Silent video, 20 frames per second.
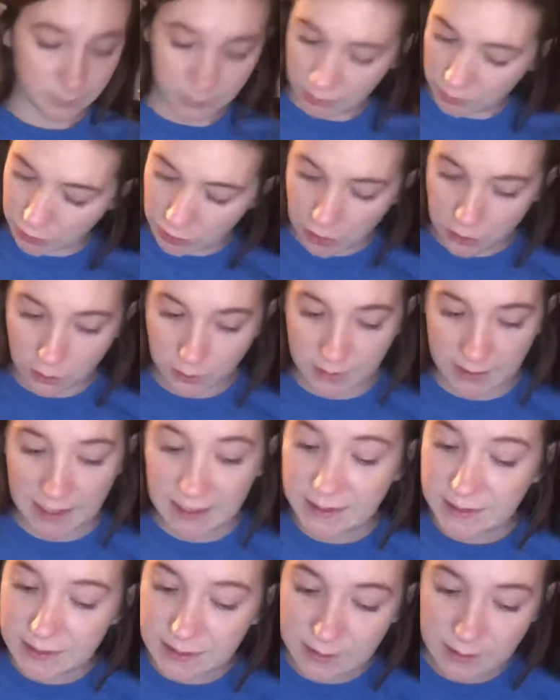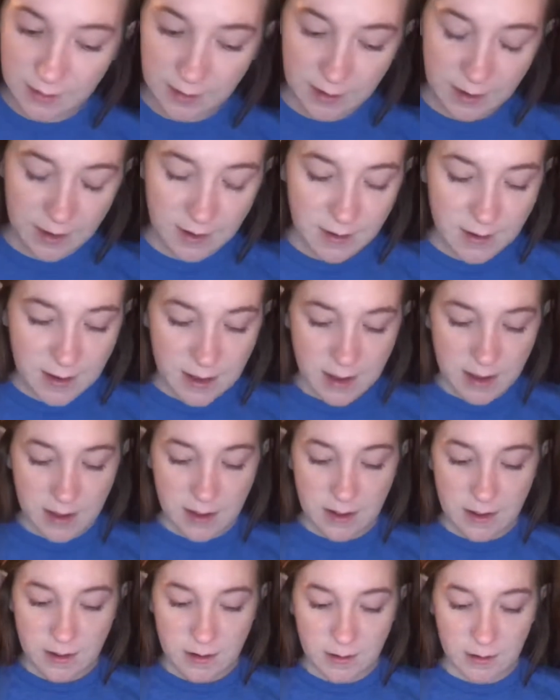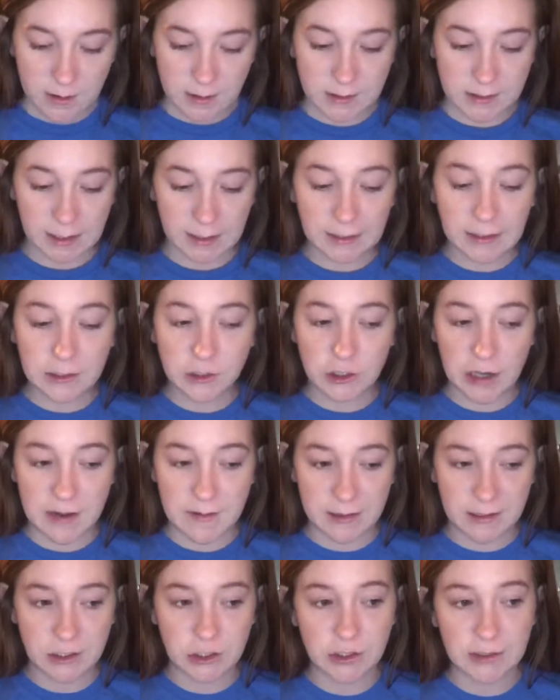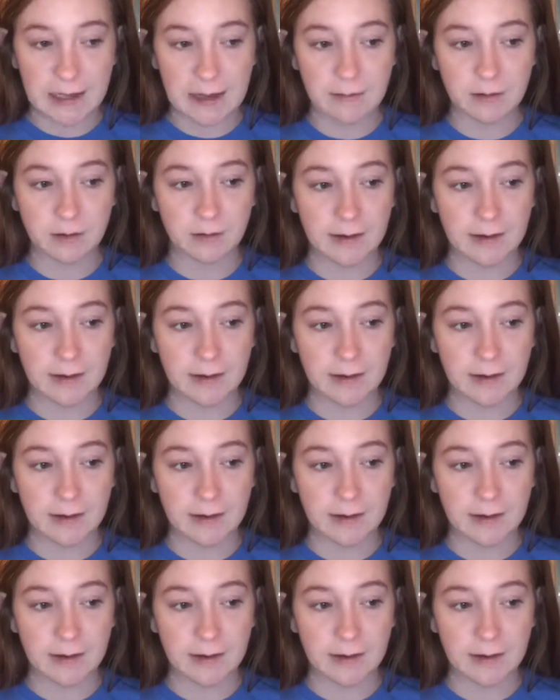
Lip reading: So that's second trimester came